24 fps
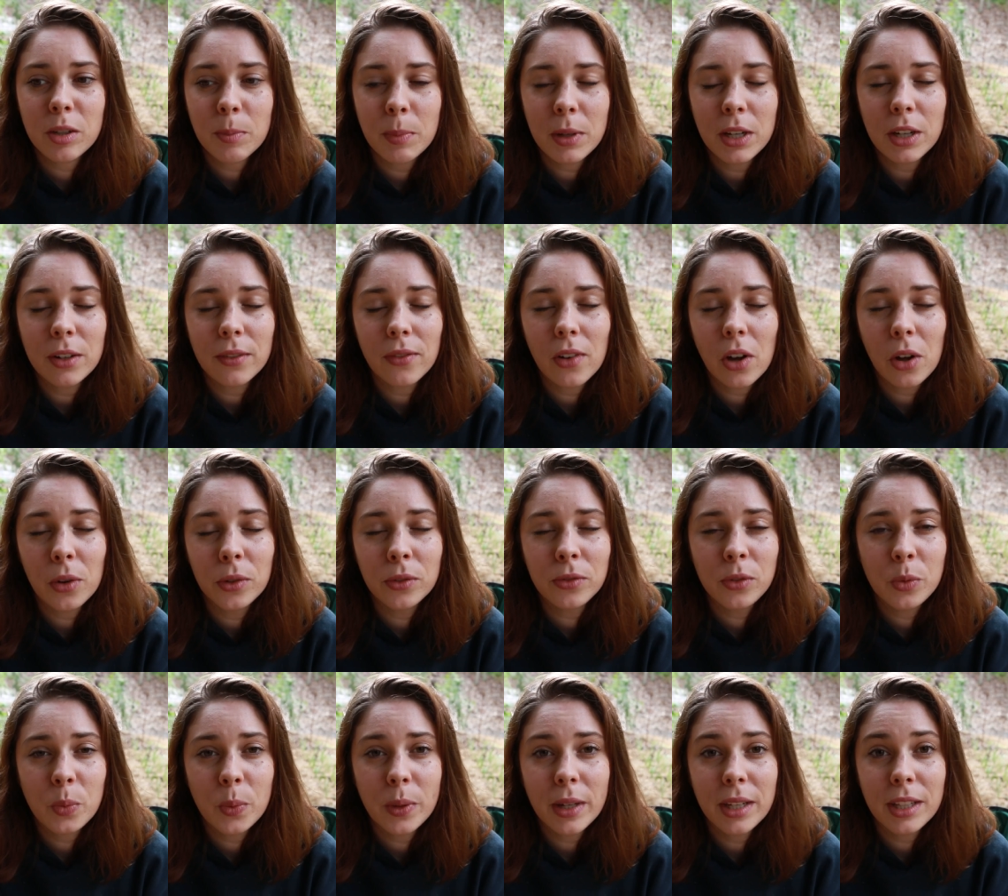to be
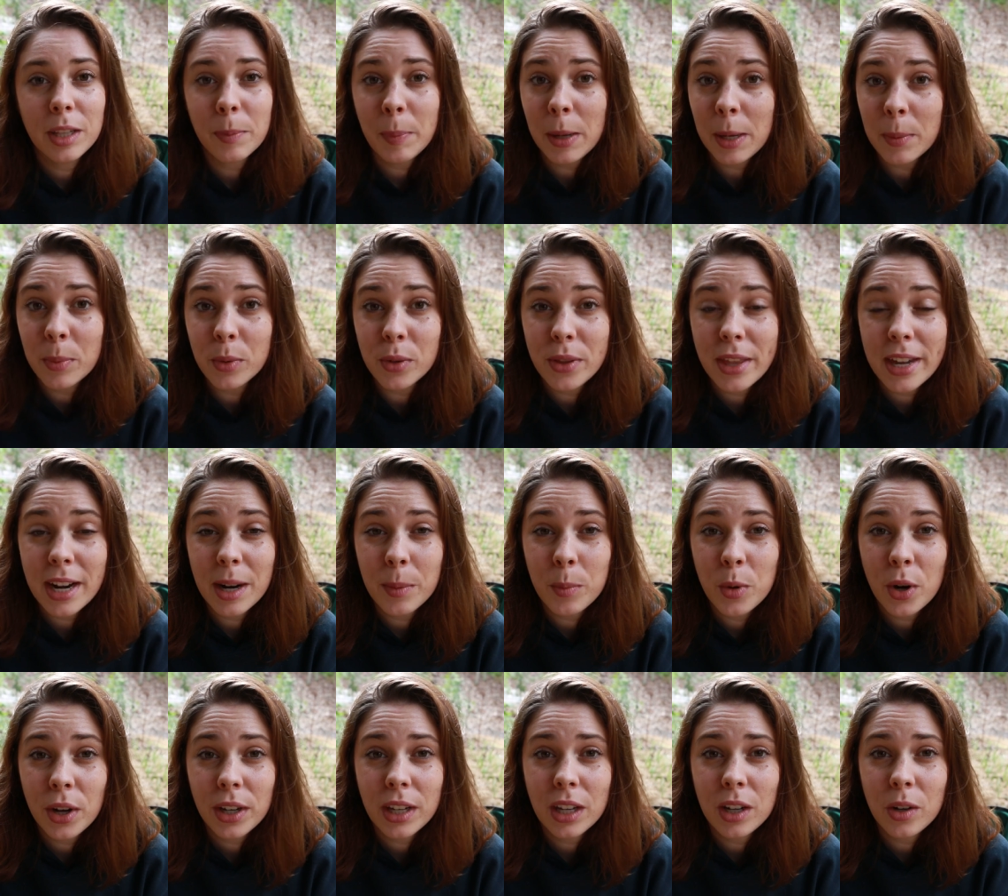involved with the people that
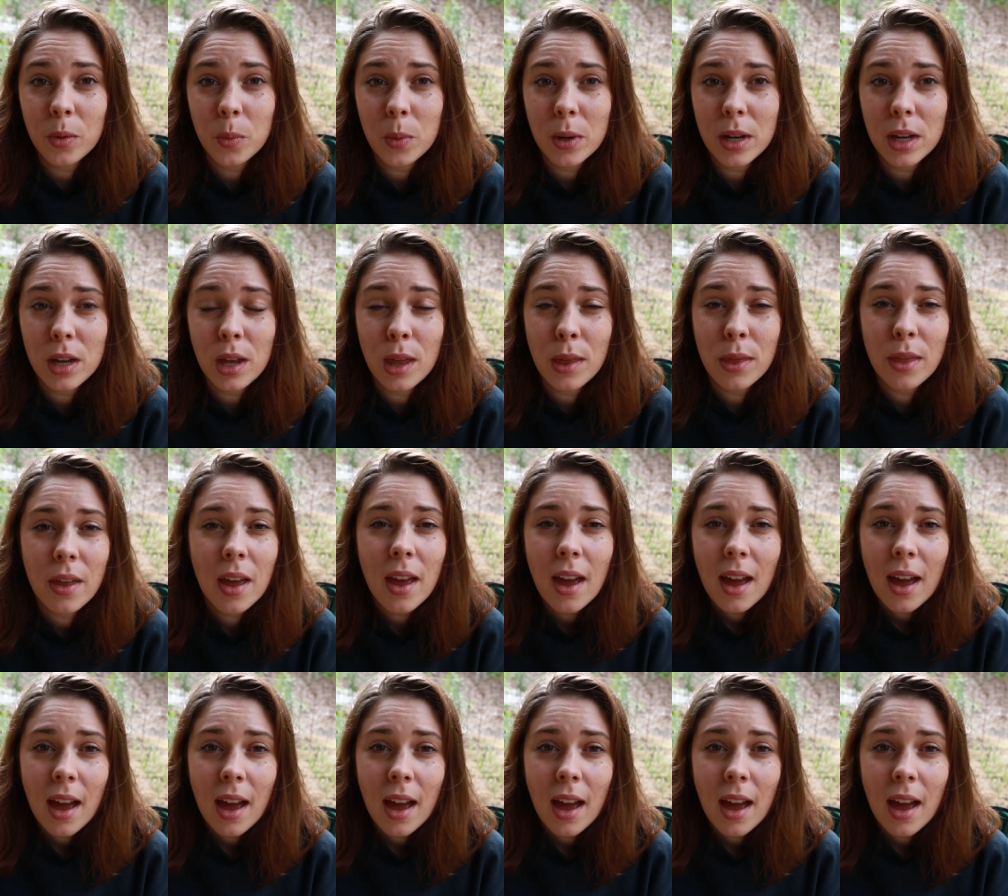I'm working with,